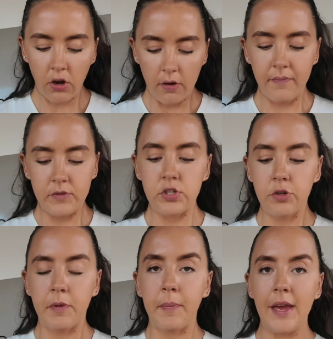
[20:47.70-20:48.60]
got
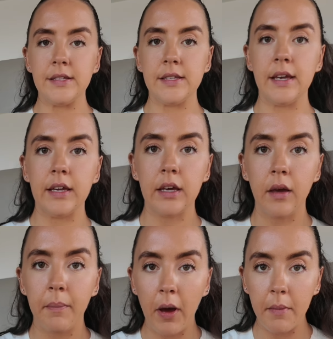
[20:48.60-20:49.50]
super basic
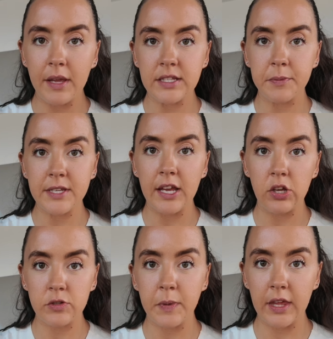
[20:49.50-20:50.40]
parmentier
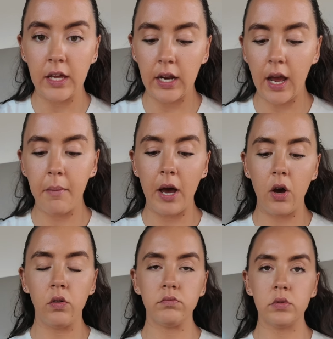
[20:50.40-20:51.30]
potatoes, but they're gonna come
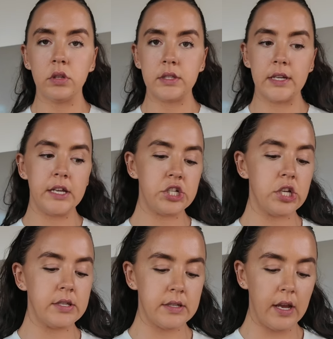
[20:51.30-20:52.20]
out
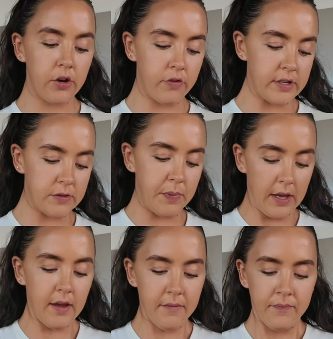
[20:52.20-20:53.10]
delicious and
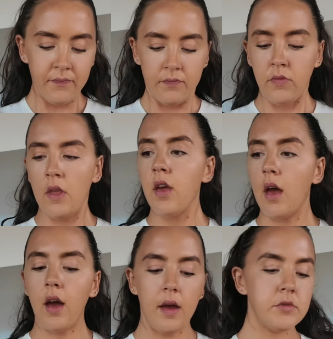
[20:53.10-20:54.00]
crispy. So
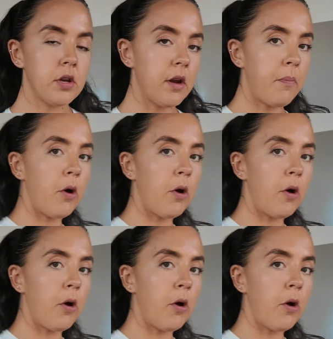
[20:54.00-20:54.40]
I'm gonna